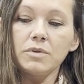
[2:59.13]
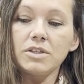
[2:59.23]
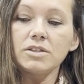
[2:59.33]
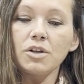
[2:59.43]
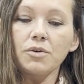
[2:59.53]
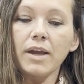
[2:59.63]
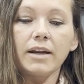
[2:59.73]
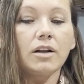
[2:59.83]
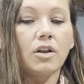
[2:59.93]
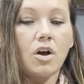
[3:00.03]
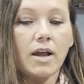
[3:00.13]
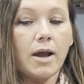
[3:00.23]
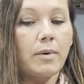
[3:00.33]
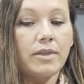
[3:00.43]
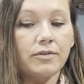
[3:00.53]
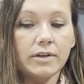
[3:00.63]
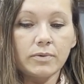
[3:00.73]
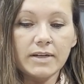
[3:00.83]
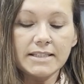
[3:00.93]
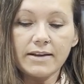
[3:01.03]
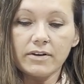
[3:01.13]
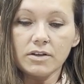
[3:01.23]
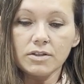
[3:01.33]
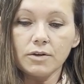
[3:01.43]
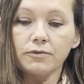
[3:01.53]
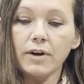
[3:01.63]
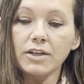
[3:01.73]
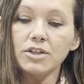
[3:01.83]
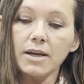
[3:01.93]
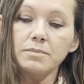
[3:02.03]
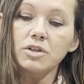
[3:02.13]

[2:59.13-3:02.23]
which is located along Highway 327 also. Frank James'